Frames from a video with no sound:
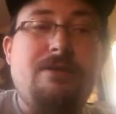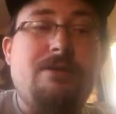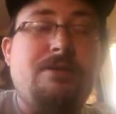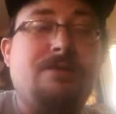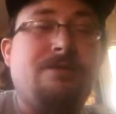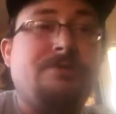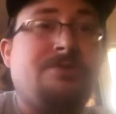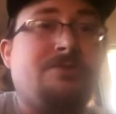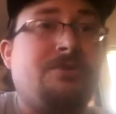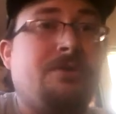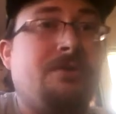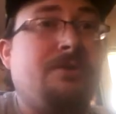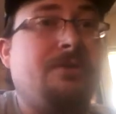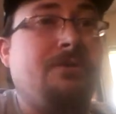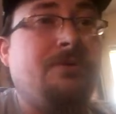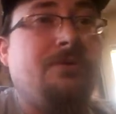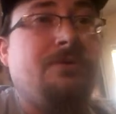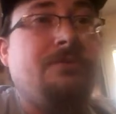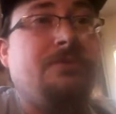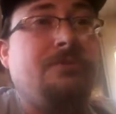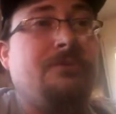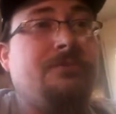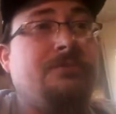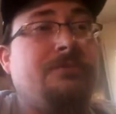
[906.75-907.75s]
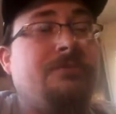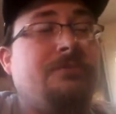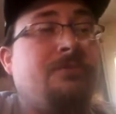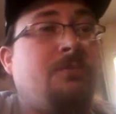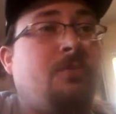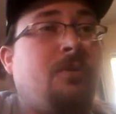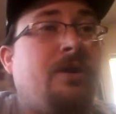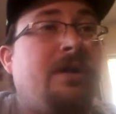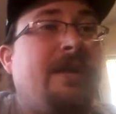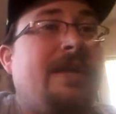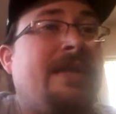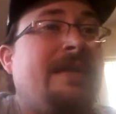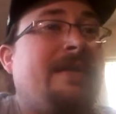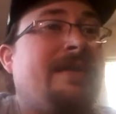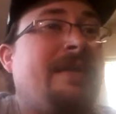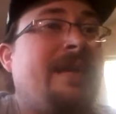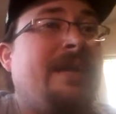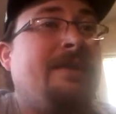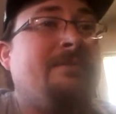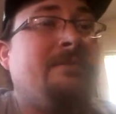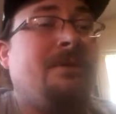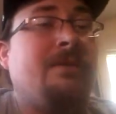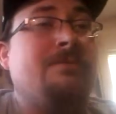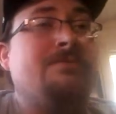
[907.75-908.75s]
so what it
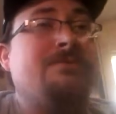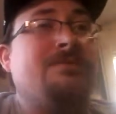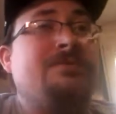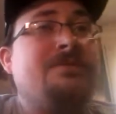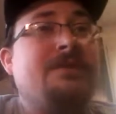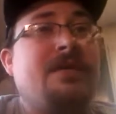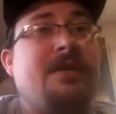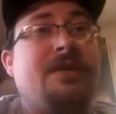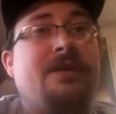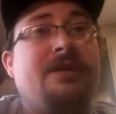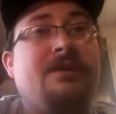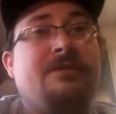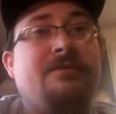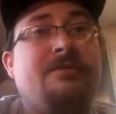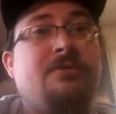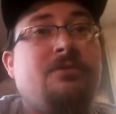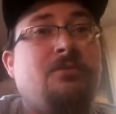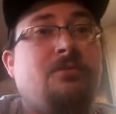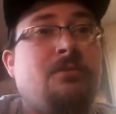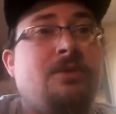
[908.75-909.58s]
came up saying